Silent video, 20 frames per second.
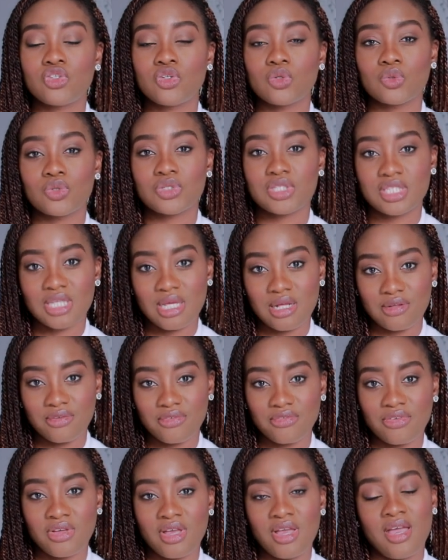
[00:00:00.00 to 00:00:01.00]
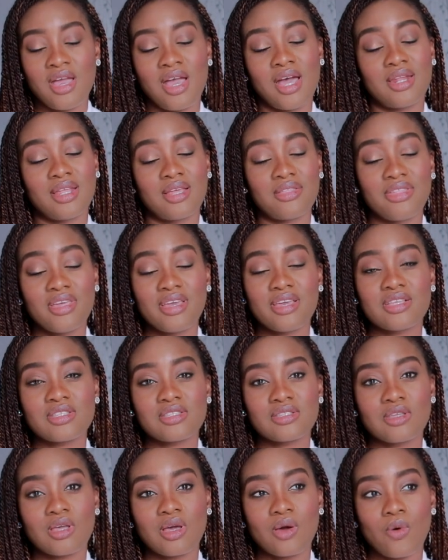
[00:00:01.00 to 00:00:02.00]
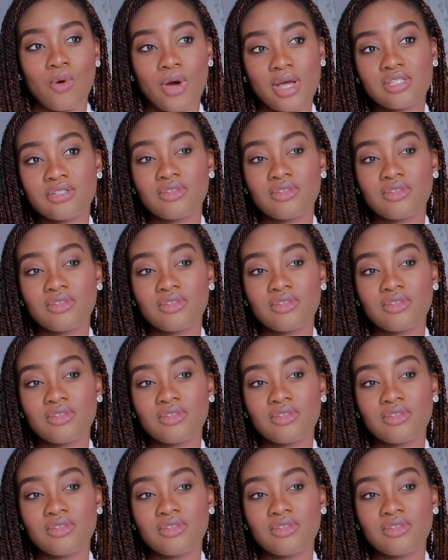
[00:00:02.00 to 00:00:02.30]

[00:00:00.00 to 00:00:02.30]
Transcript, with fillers: yourself. And I think it's quite